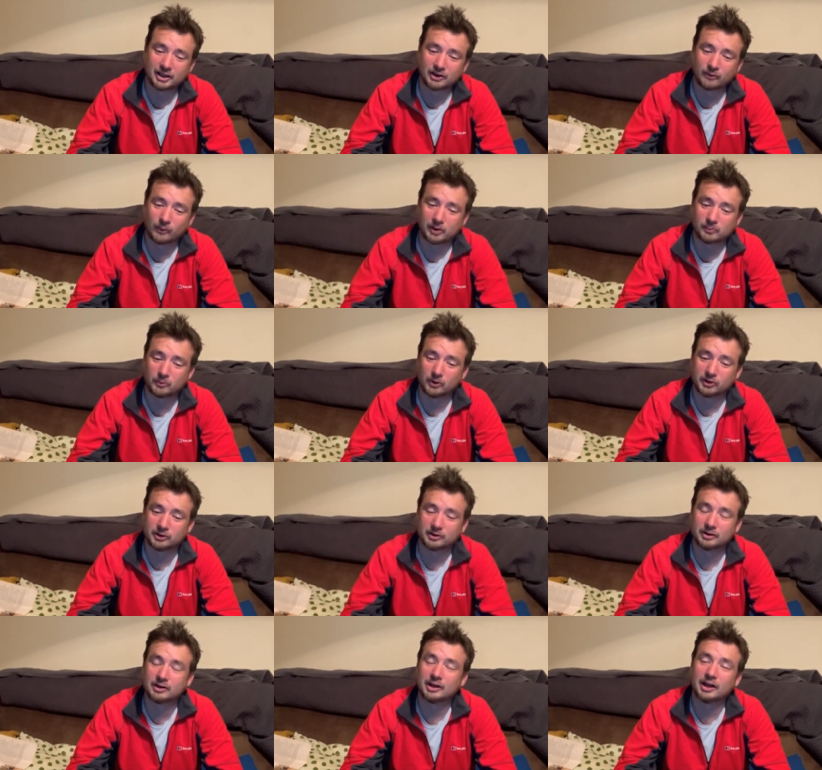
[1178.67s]
Great
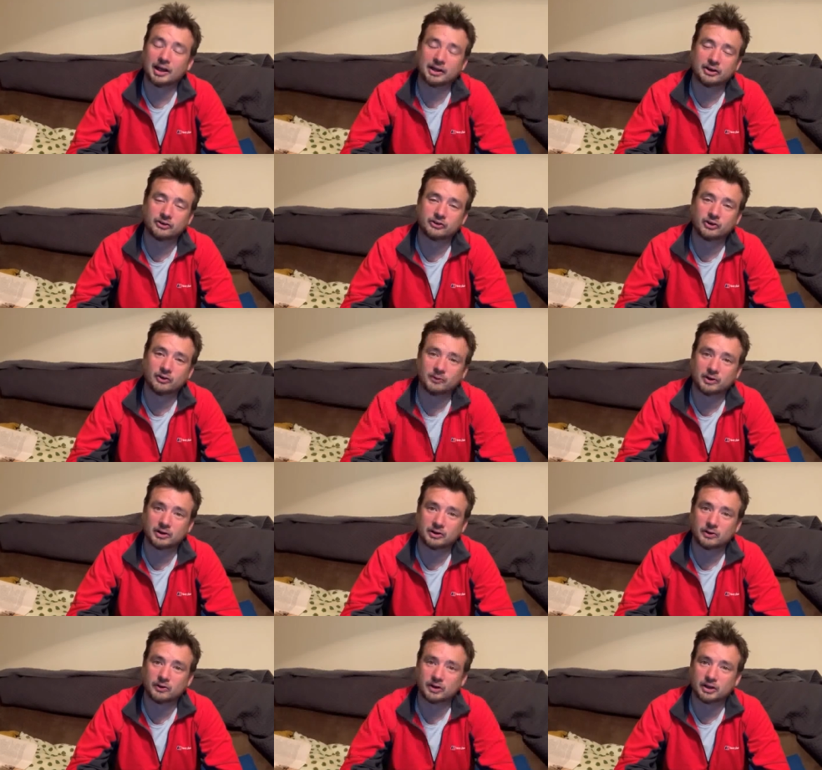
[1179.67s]
Britain and the Soviet
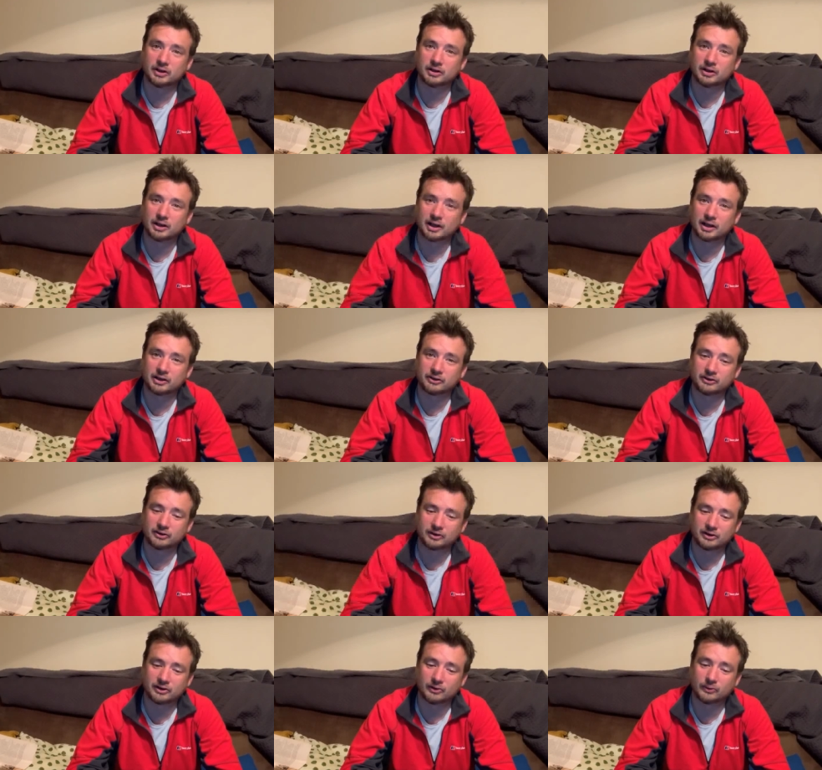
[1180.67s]
Union at
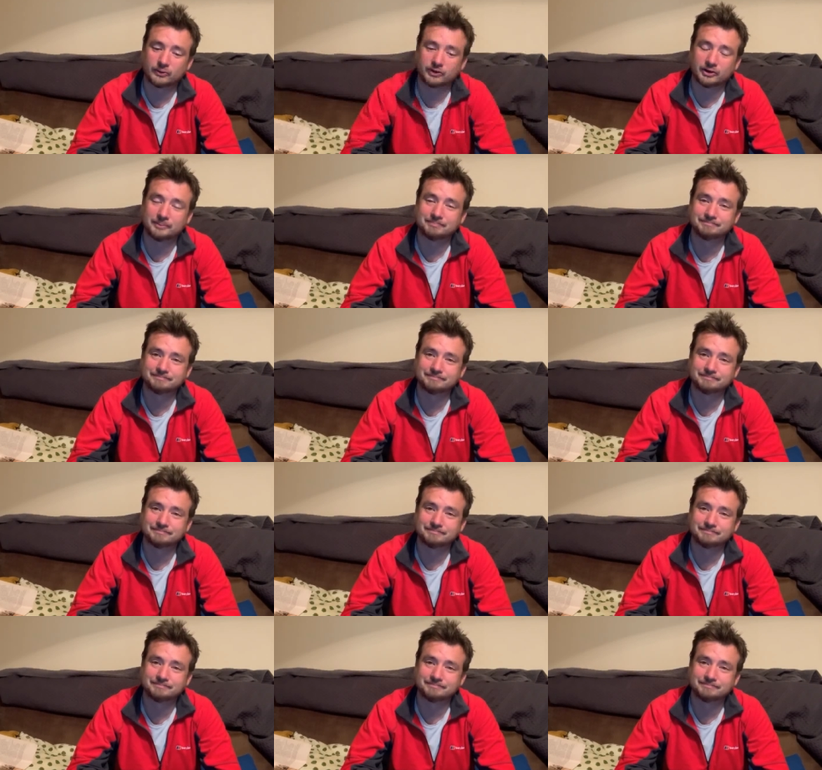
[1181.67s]
Yalta,